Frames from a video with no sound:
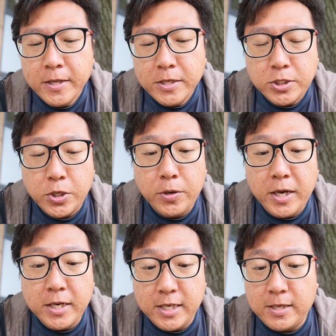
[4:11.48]

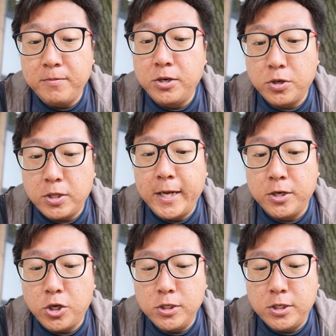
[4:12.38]
So that's something to take
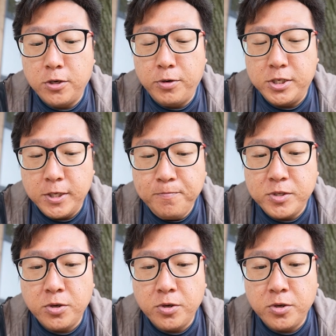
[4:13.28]
into consideration.